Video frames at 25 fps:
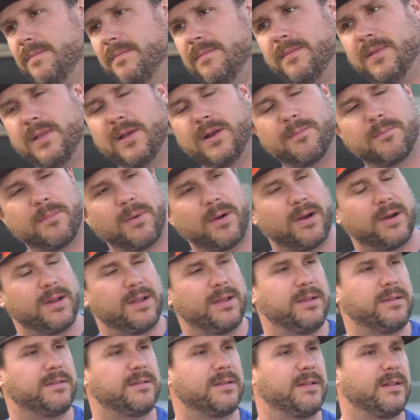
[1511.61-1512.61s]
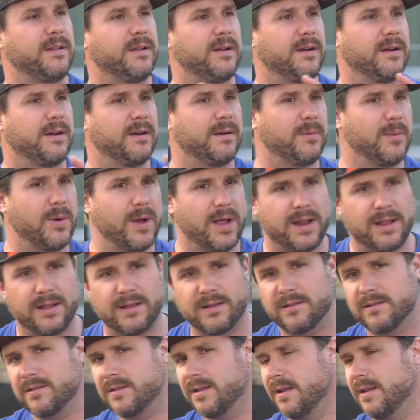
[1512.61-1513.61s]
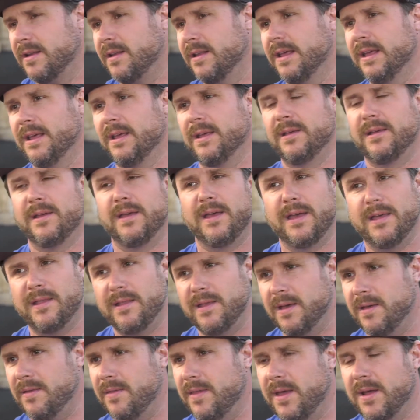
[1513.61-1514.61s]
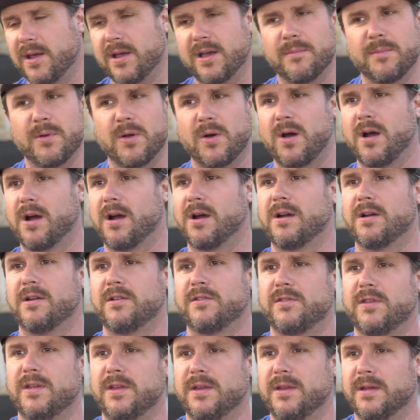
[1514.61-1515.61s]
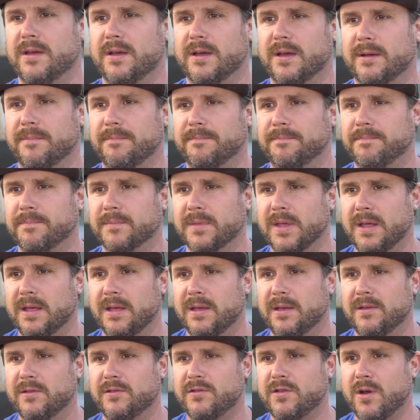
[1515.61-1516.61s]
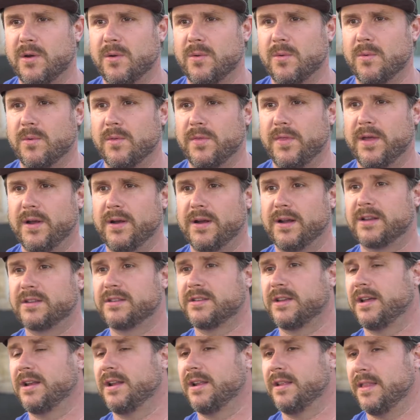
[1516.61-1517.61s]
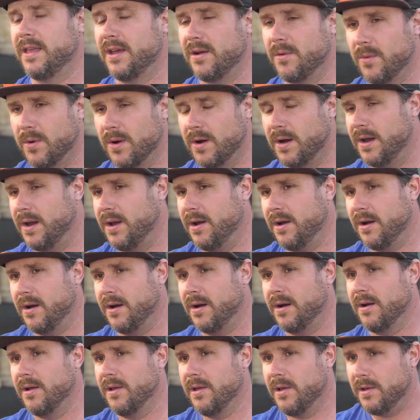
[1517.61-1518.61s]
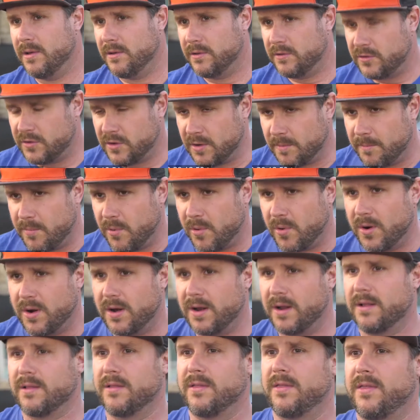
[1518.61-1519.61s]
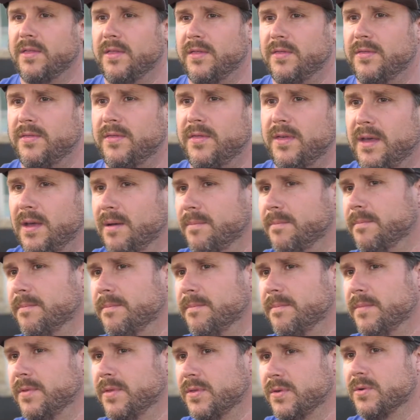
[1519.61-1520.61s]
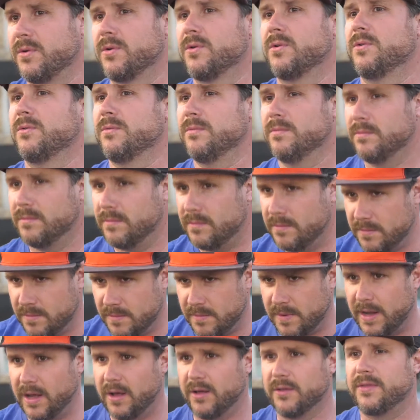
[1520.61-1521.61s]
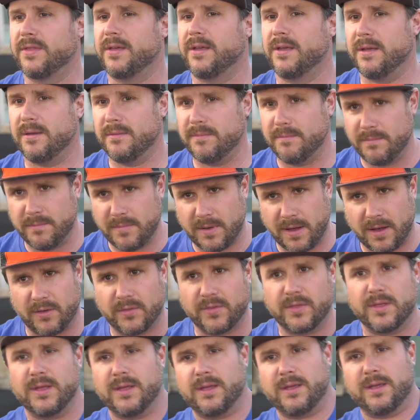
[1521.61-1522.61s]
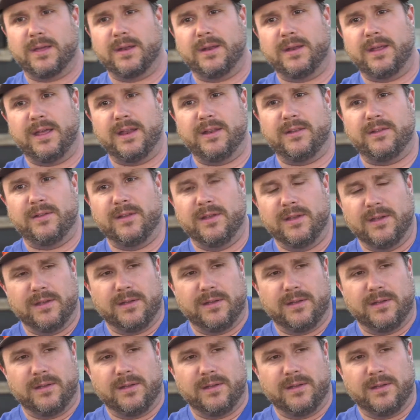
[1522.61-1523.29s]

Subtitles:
their parties and their weddings, and they come to ours, and so they're excited that we're here supporting them through healthy and